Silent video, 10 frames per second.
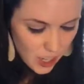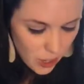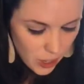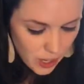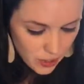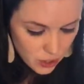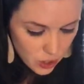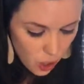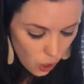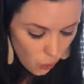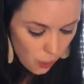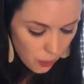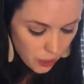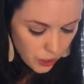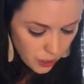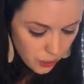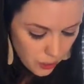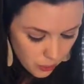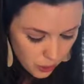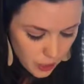Okay, so what we're going to do
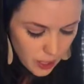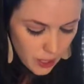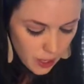is we're going to get